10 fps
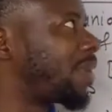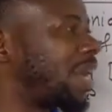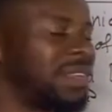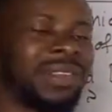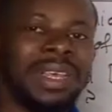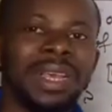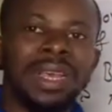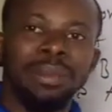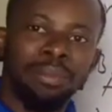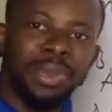as
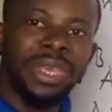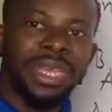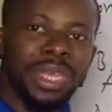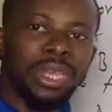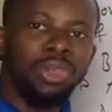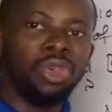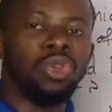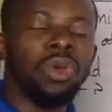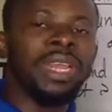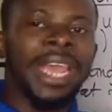B
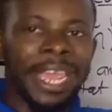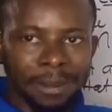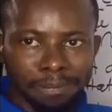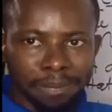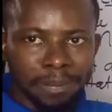union A